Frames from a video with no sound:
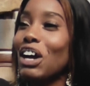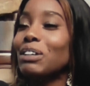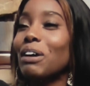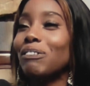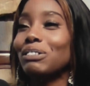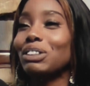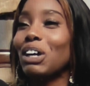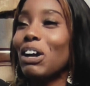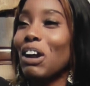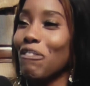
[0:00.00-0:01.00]
you have to
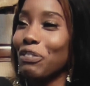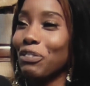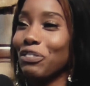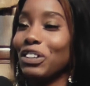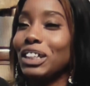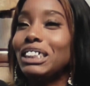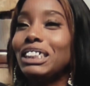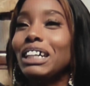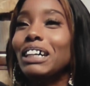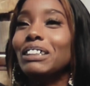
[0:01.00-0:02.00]
turn off the fridge,